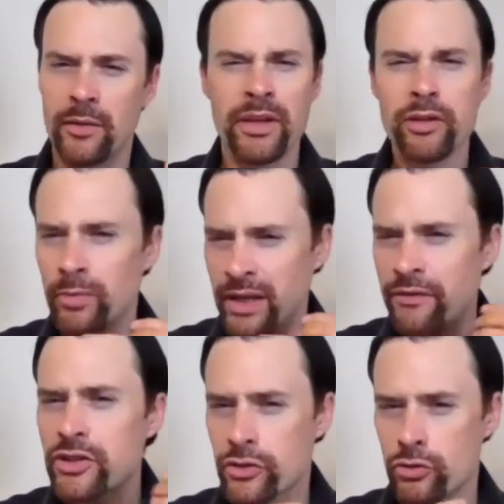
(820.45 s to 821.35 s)
They normally have
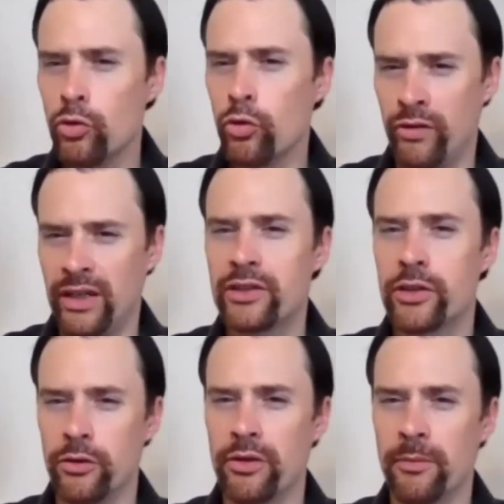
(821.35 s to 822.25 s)
a story
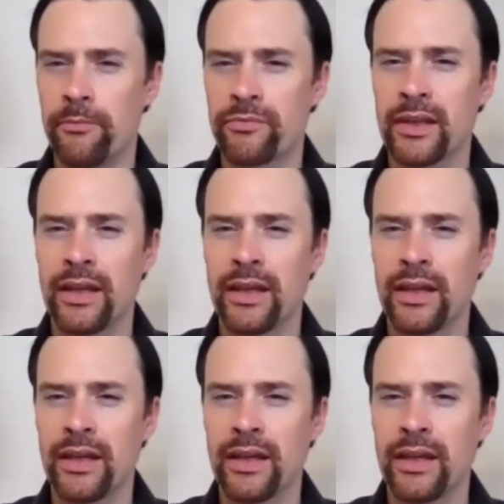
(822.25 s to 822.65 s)
to them.